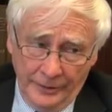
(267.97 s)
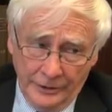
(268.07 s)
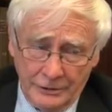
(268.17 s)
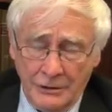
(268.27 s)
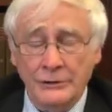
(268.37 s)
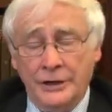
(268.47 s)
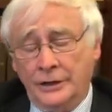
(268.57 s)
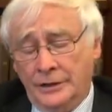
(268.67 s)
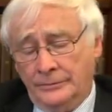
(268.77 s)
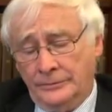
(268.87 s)
a
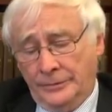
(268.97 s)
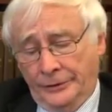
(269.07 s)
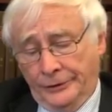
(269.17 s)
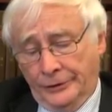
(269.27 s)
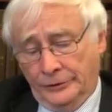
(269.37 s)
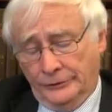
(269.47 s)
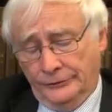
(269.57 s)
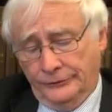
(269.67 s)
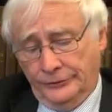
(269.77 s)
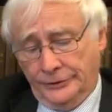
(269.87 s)
growing number
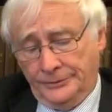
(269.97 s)
of